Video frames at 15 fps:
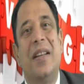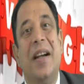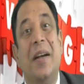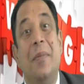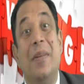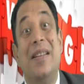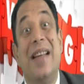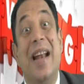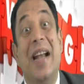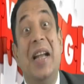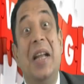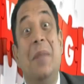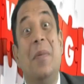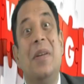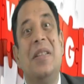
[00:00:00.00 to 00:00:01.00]
It means
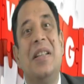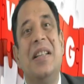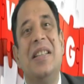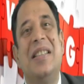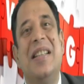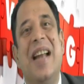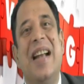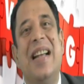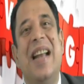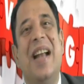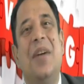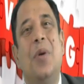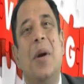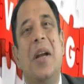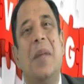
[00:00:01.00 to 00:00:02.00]
80% is debt
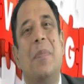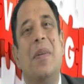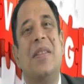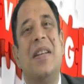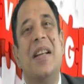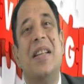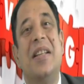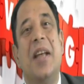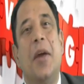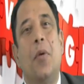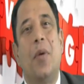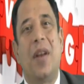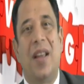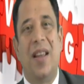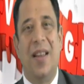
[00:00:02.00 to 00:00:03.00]
and 20% is equity.